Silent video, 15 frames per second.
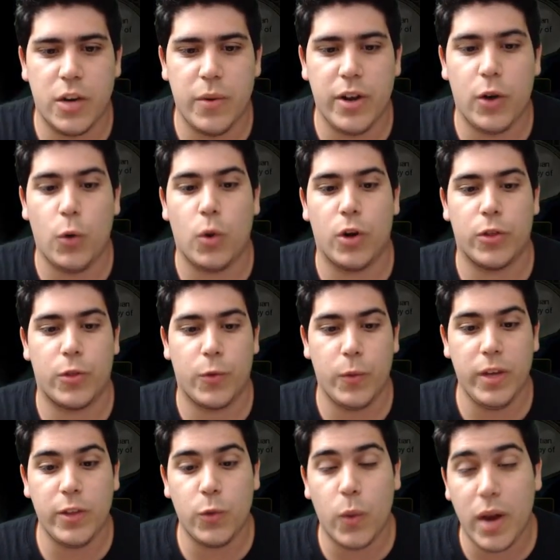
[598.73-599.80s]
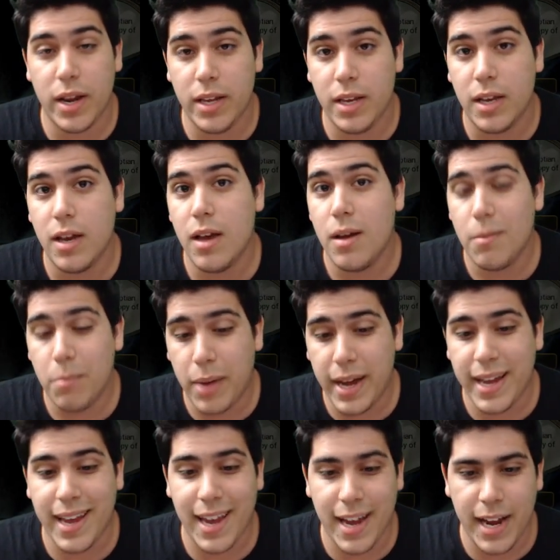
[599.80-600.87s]
who are 320
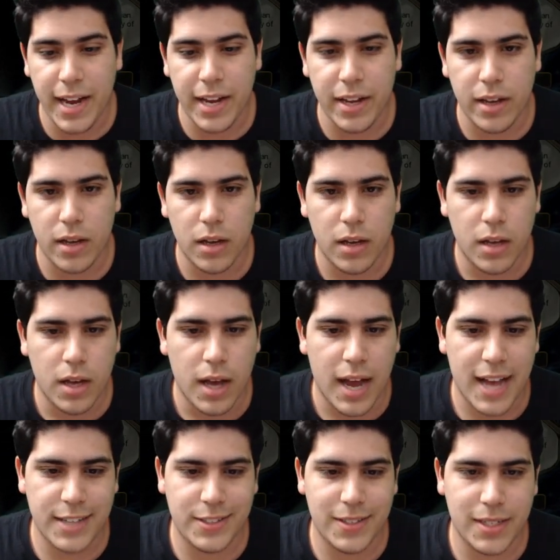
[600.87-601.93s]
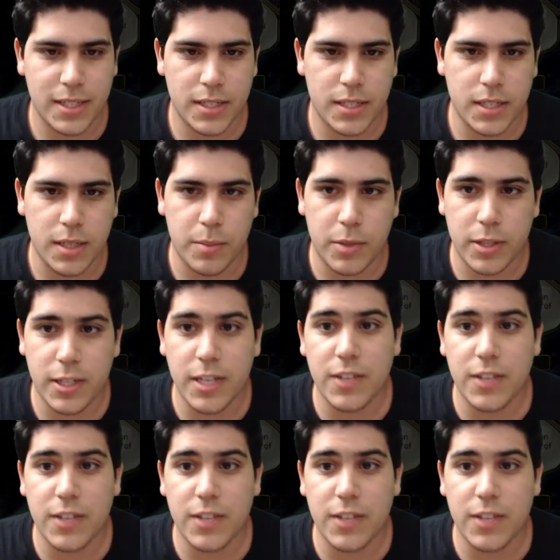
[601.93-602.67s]
by 80, as you can see. But these